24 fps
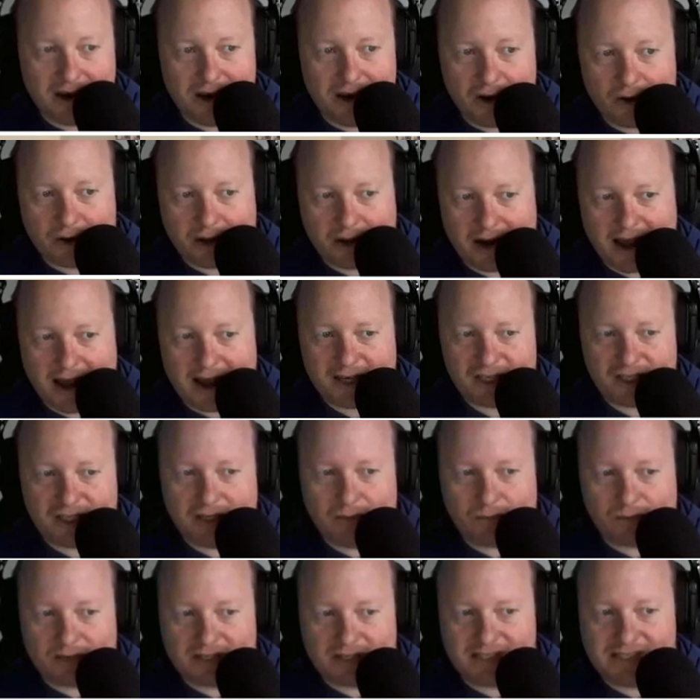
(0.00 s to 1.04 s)
And you can
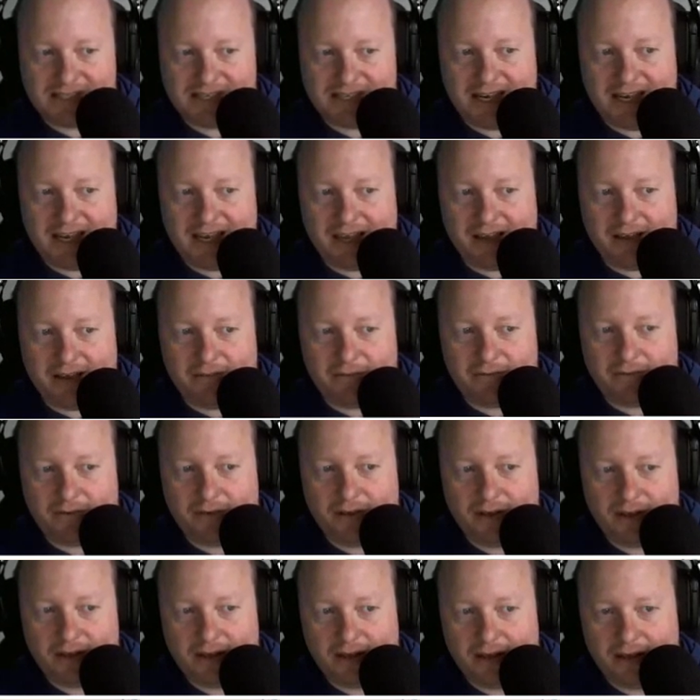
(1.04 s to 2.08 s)
actually receive
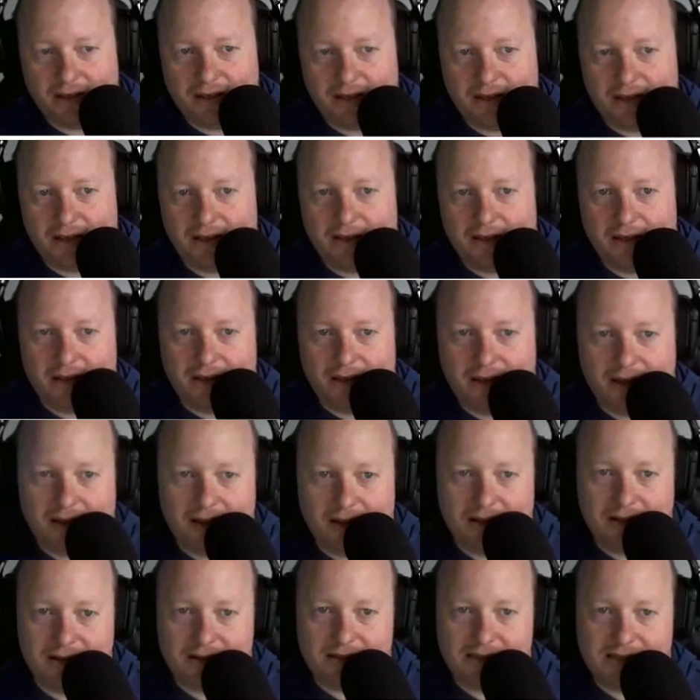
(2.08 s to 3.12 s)

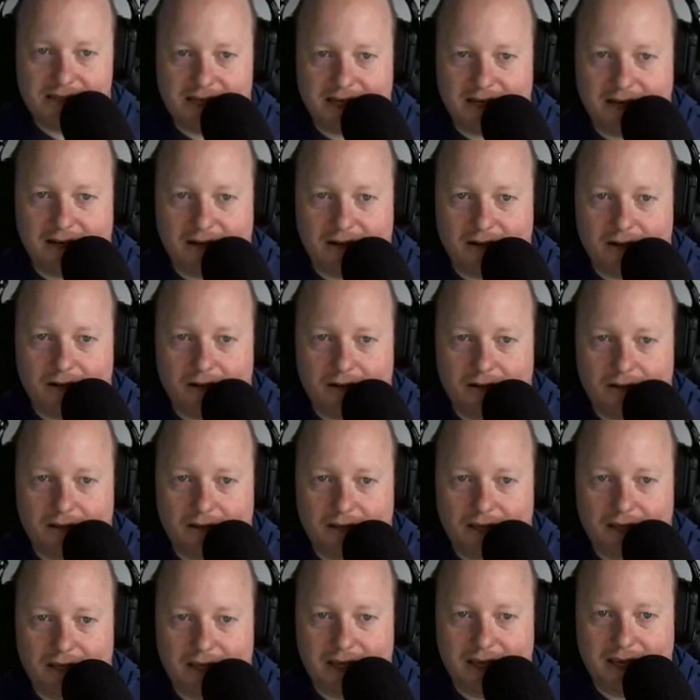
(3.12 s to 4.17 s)
the signal
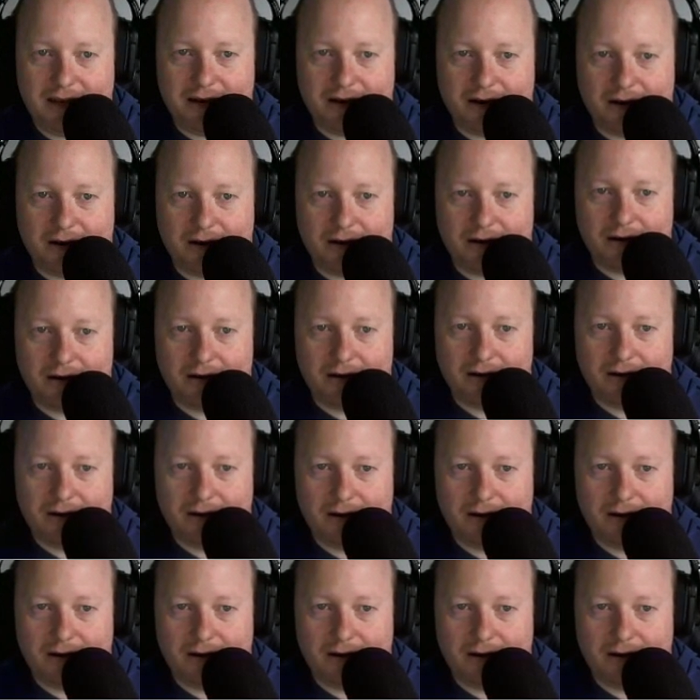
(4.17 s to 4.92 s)
here